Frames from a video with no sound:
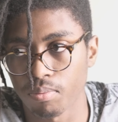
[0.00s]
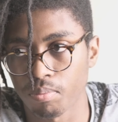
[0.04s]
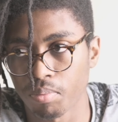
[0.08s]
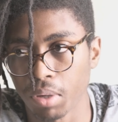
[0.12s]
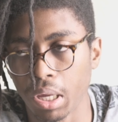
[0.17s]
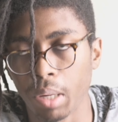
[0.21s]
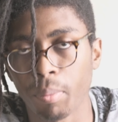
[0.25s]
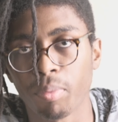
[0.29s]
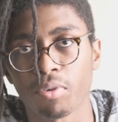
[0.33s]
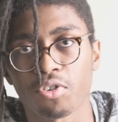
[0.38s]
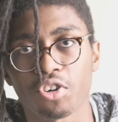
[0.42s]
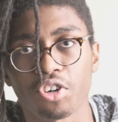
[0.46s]

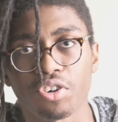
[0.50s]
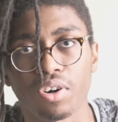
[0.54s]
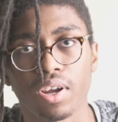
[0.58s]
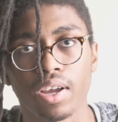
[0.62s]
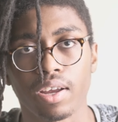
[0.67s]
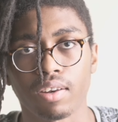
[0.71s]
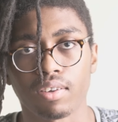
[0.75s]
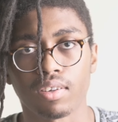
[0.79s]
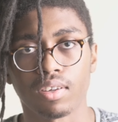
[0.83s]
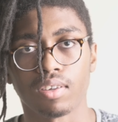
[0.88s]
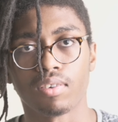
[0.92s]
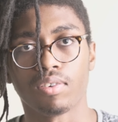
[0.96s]
people
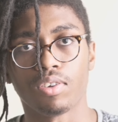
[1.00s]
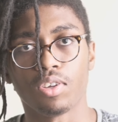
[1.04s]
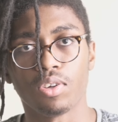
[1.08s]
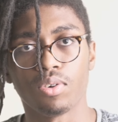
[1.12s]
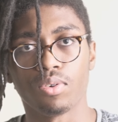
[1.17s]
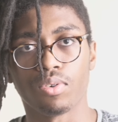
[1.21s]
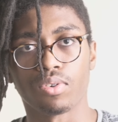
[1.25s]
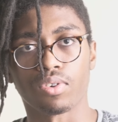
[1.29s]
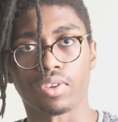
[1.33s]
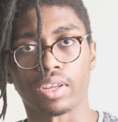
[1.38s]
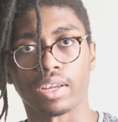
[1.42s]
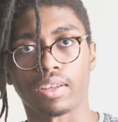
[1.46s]
trying to
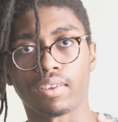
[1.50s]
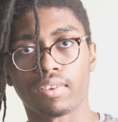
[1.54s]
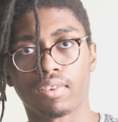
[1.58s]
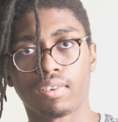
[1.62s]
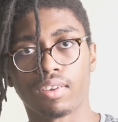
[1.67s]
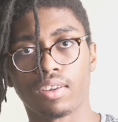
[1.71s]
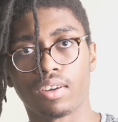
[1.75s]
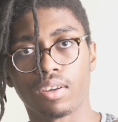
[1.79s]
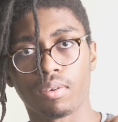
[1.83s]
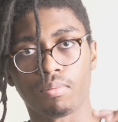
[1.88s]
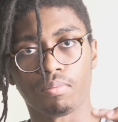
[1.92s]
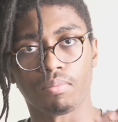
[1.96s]
use like
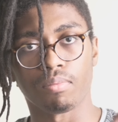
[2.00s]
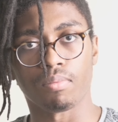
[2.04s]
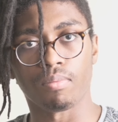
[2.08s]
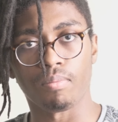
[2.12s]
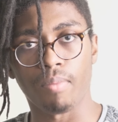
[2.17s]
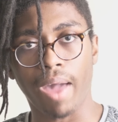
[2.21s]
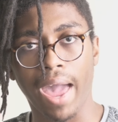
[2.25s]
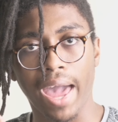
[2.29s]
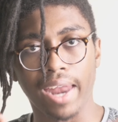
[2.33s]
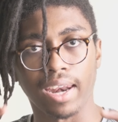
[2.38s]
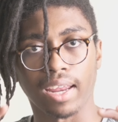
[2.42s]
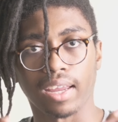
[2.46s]

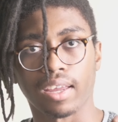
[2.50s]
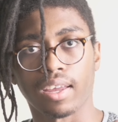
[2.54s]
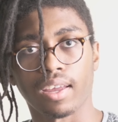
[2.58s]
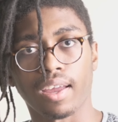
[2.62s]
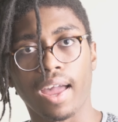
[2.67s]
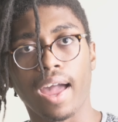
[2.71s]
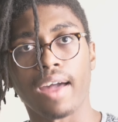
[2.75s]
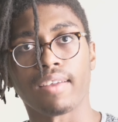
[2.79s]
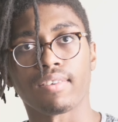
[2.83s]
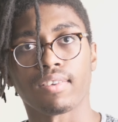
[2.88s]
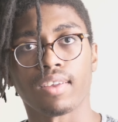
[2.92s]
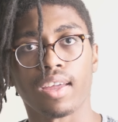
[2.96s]
cinematic
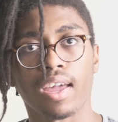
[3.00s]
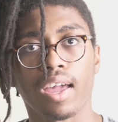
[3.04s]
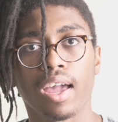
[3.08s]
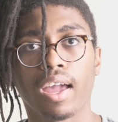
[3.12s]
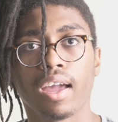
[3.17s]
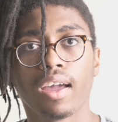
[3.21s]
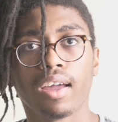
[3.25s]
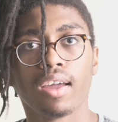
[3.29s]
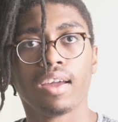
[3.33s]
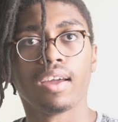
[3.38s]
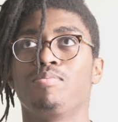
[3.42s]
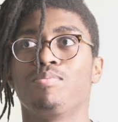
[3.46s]
as
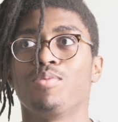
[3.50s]
a